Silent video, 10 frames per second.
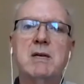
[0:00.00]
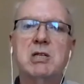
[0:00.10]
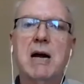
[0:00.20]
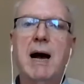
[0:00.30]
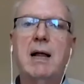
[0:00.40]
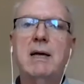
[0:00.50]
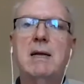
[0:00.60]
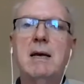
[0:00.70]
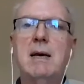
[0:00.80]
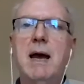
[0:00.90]
Stalin
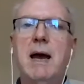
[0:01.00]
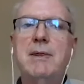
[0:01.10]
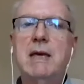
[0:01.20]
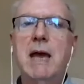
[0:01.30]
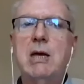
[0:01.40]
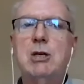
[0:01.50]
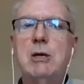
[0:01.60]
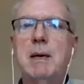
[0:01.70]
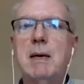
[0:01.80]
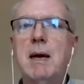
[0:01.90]
and the
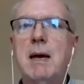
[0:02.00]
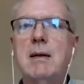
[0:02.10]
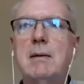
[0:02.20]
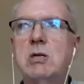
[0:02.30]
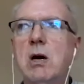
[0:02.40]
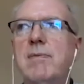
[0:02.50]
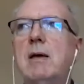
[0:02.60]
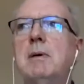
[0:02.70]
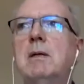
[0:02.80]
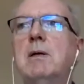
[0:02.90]
KGB and Soviet
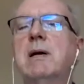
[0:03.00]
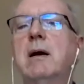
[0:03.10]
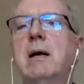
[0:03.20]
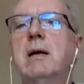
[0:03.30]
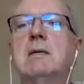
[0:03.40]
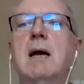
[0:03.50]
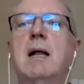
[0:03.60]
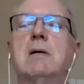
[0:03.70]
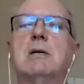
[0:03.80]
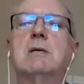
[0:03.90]
military intelligence.